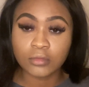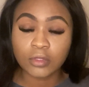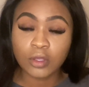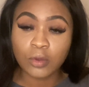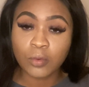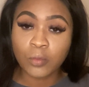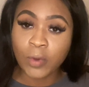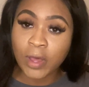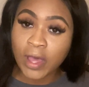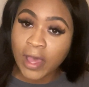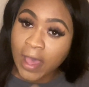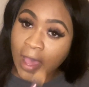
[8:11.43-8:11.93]

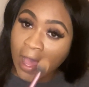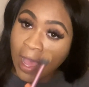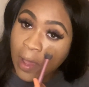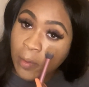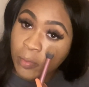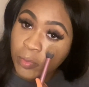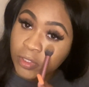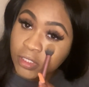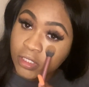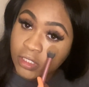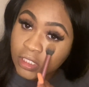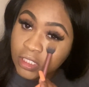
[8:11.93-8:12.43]
what
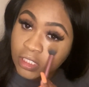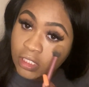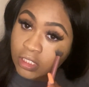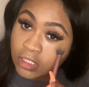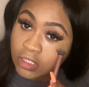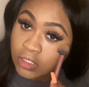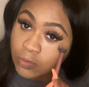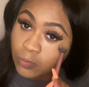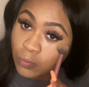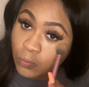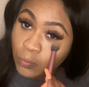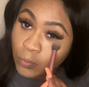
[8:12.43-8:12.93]
happens
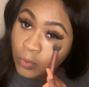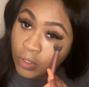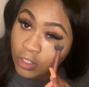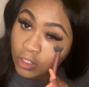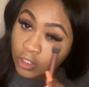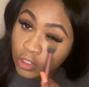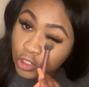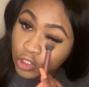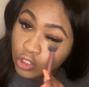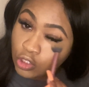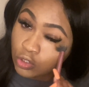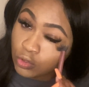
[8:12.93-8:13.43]
is,
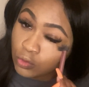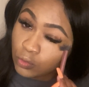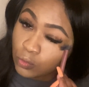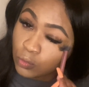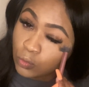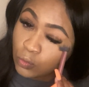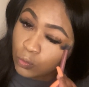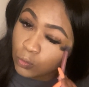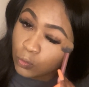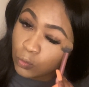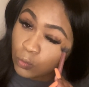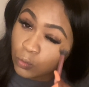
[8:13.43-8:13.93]
when
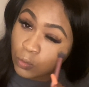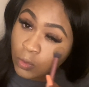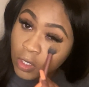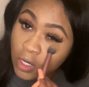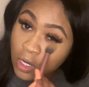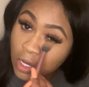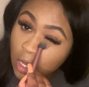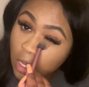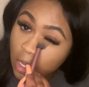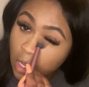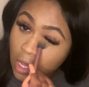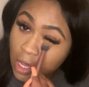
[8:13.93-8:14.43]
you
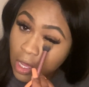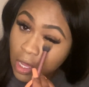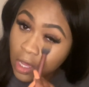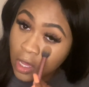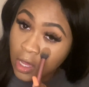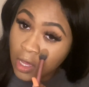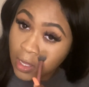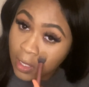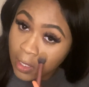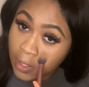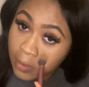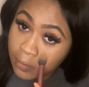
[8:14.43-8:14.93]

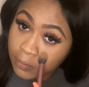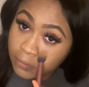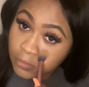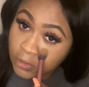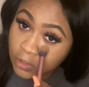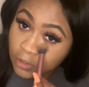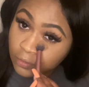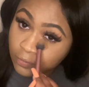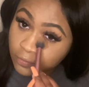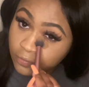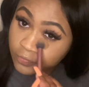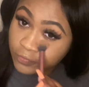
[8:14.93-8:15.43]

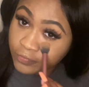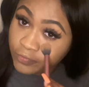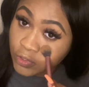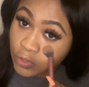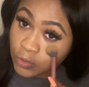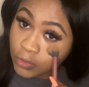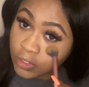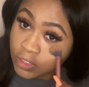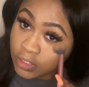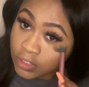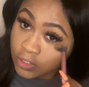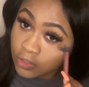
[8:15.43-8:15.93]
don't
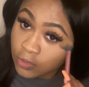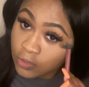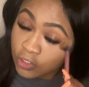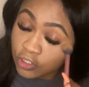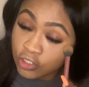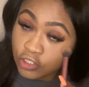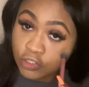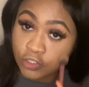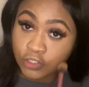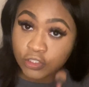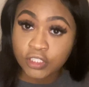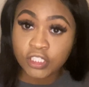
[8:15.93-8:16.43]
focus
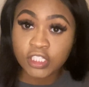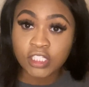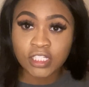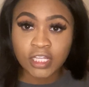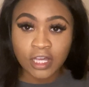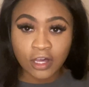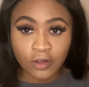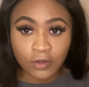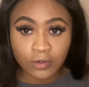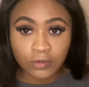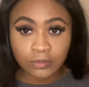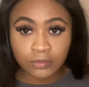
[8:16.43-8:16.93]
on
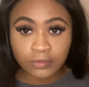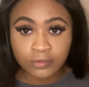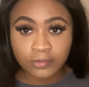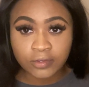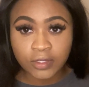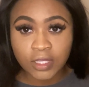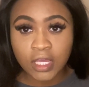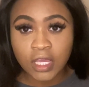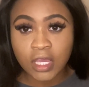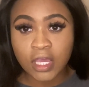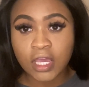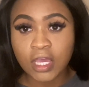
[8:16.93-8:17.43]
yourself
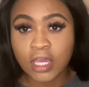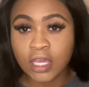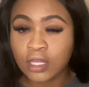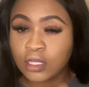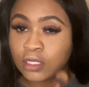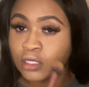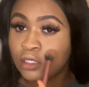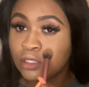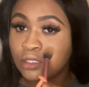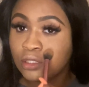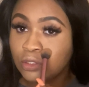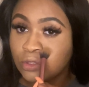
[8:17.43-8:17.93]

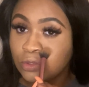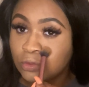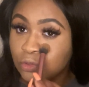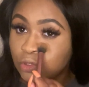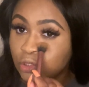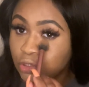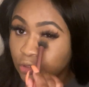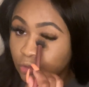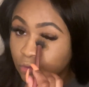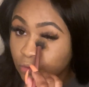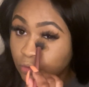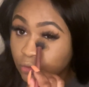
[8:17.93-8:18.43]
and you
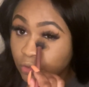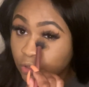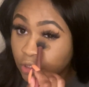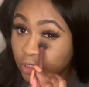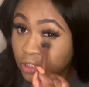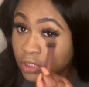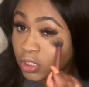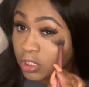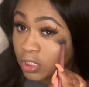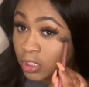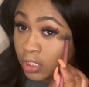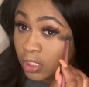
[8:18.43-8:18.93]

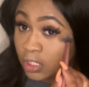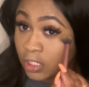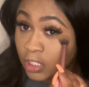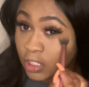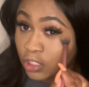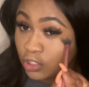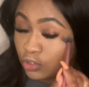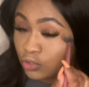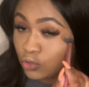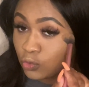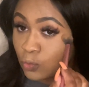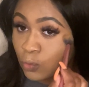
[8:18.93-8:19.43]
choose to
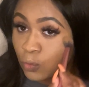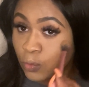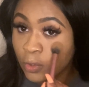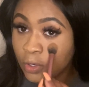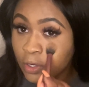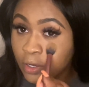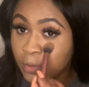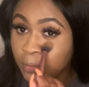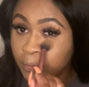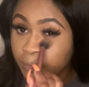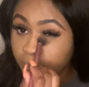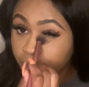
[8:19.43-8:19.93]

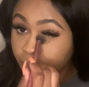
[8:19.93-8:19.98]
ignore